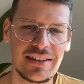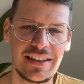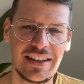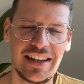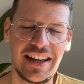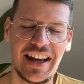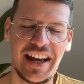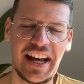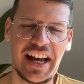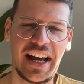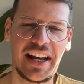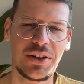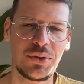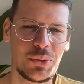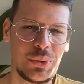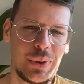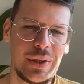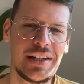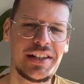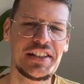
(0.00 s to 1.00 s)
Yeah, it
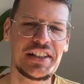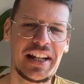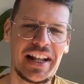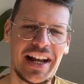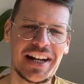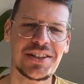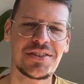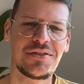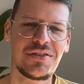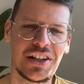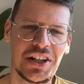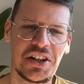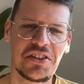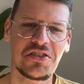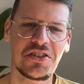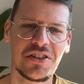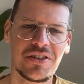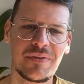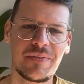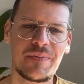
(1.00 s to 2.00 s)
really lacks
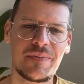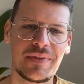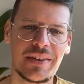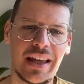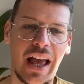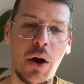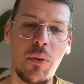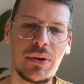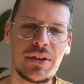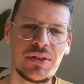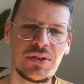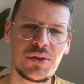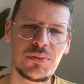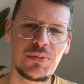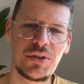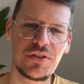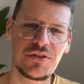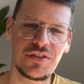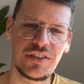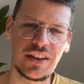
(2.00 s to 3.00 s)
flavor. I wanted to
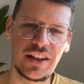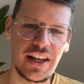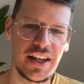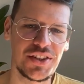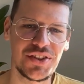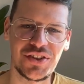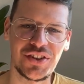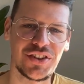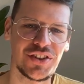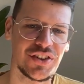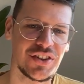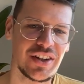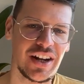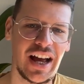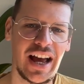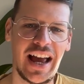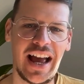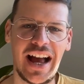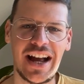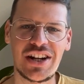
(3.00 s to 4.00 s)
be of nature.
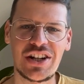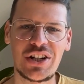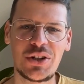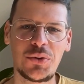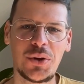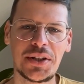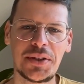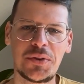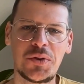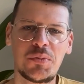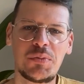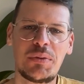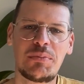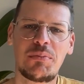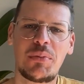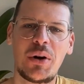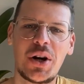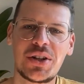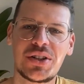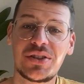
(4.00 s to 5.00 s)
I actually wanted to be
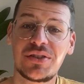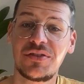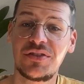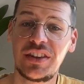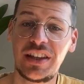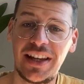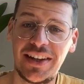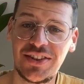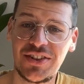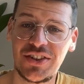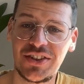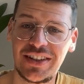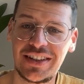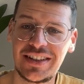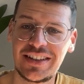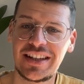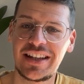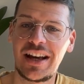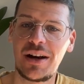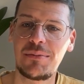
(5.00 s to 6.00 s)
parts of nature
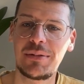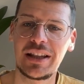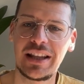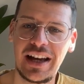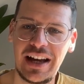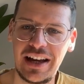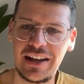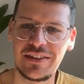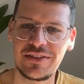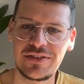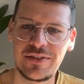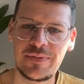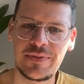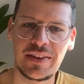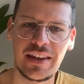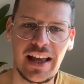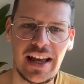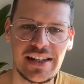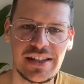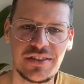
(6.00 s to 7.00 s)
that come alive
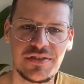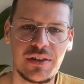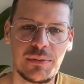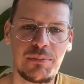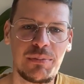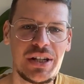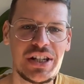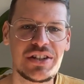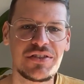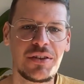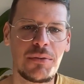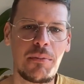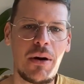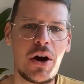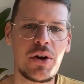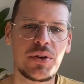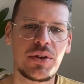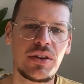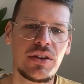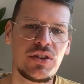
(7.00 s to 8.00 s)
as if a piece of a
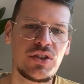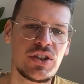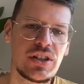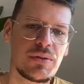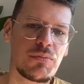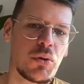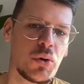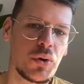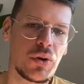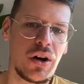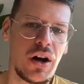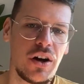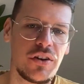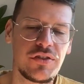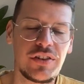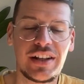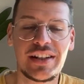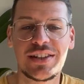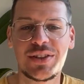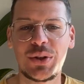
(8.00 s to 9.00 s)
mountain just broke
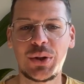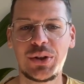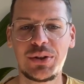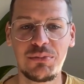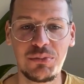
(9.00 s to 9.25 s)
off and started